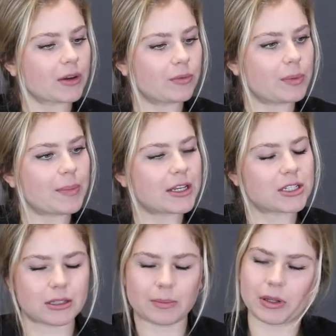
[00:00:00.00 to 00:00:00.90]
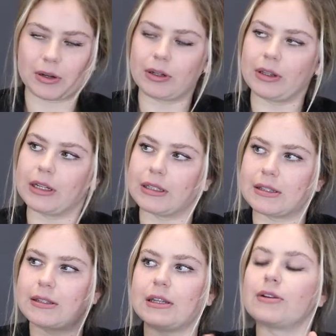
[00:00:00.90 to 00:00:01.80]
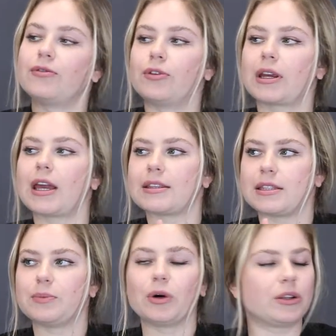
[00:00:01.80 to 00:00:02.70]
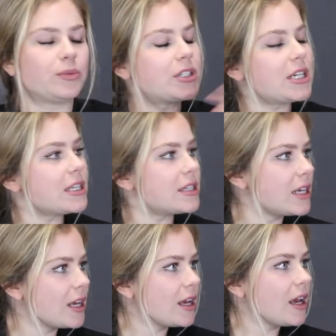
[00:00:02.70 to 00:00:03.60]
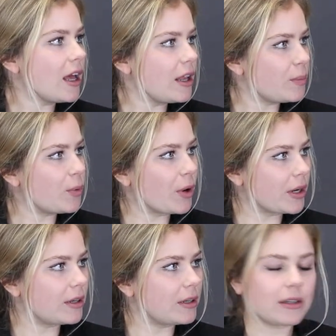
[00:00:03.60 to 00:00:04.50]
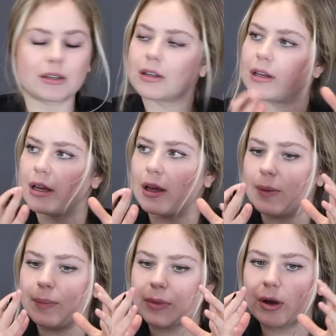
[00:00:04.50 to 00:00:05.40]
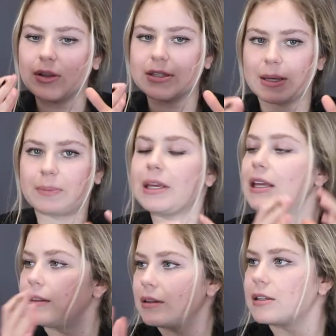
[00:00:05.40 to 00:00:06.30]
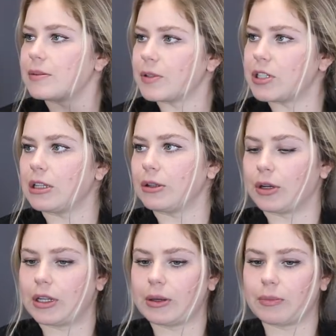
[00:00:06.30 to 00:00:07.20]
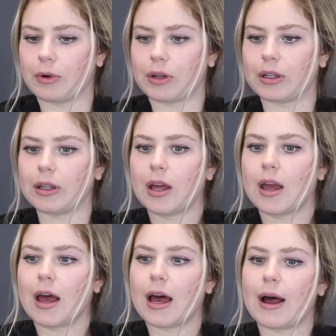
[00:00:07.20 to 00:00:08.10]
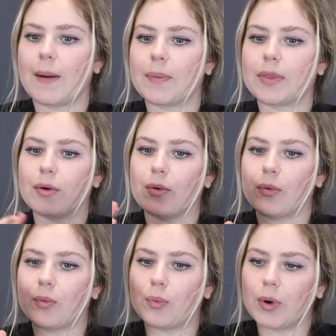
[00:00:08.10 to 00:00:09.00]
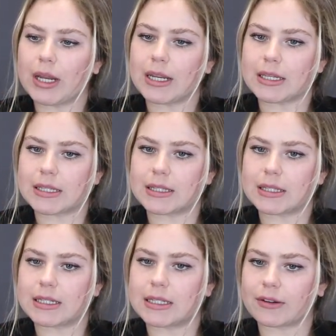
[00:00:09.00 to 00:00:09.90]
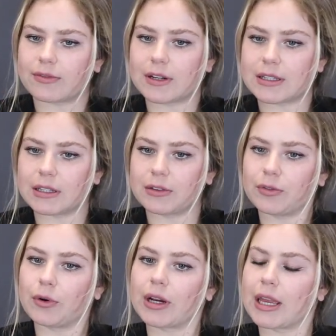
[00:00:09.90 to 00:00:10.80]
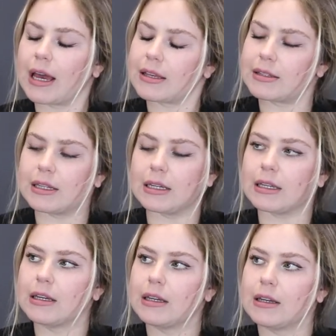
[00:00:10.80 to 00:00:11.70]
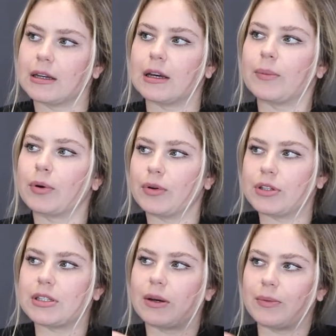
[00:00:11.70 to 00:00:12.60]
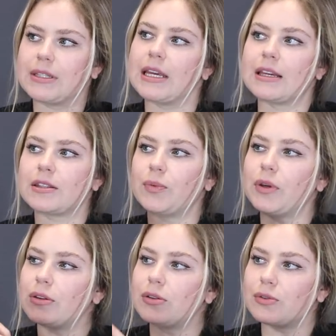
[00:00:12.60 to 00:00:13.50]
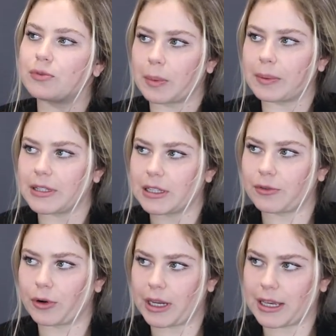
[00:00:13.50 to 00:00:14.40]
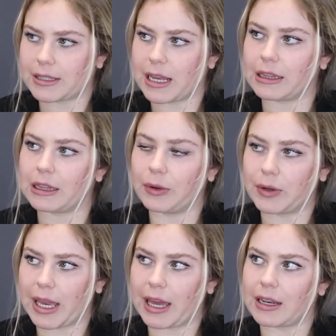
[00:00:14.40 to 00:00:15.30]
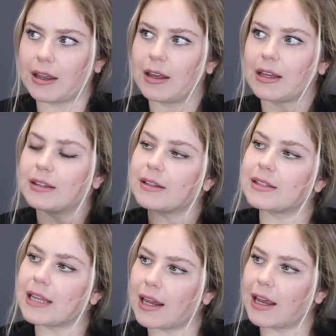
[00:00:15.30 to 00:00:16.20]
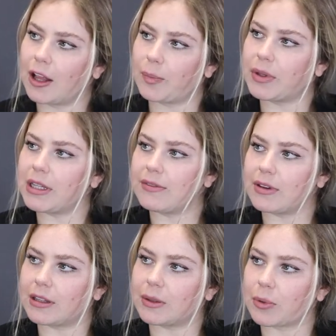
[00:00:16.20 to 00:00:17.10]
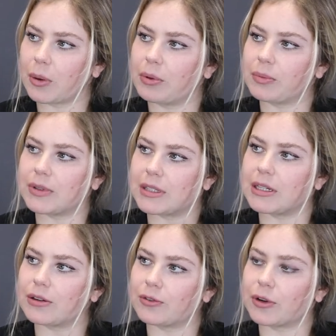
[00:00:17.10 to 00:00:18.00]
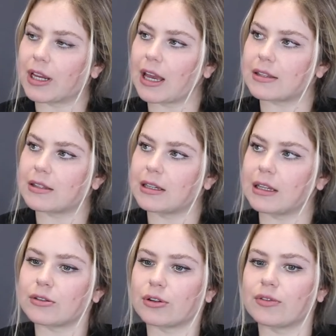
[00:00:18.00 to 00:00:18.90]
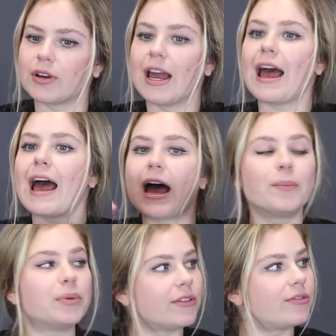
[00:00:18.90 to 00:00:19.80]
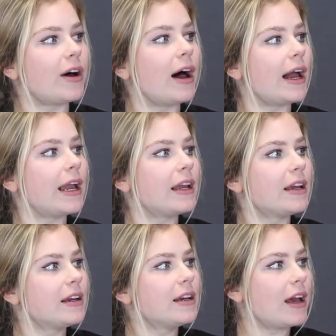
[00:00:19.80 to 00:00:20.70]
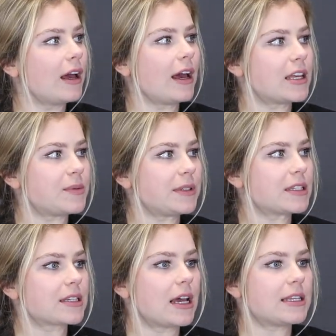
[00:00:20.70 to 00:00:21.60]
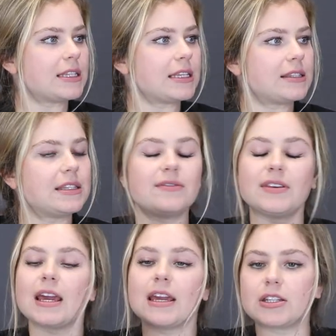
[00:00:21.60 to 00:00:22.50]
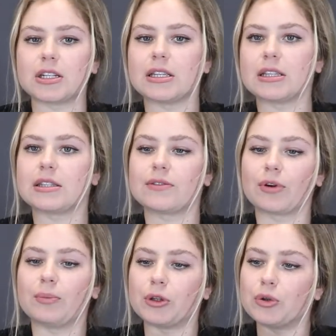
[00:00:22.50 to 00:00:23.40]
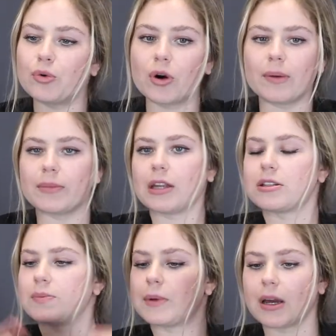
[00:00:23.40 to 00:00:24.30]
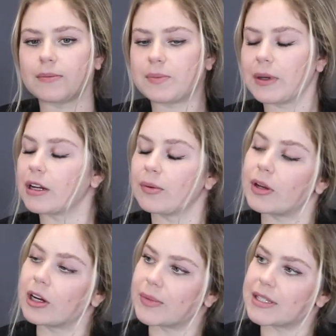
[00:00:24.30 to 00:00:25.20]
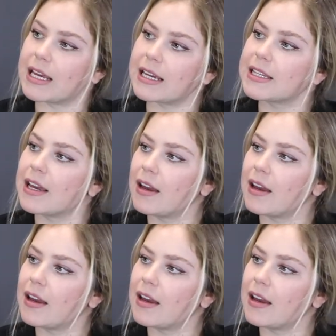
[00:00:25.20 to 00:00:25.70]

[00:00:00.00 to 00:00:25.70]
we mentioned a bit earlier this zero forecasting model, which is an important concept in this machine learning model. What is the difference in forecasting approaches that we take? So we do probabilistic forecast at Lokad. Does that help alleviate the problem with zero forecasting and sort of amplify, as we discussed, these deviations from the norm that just becomes bigger mistakes?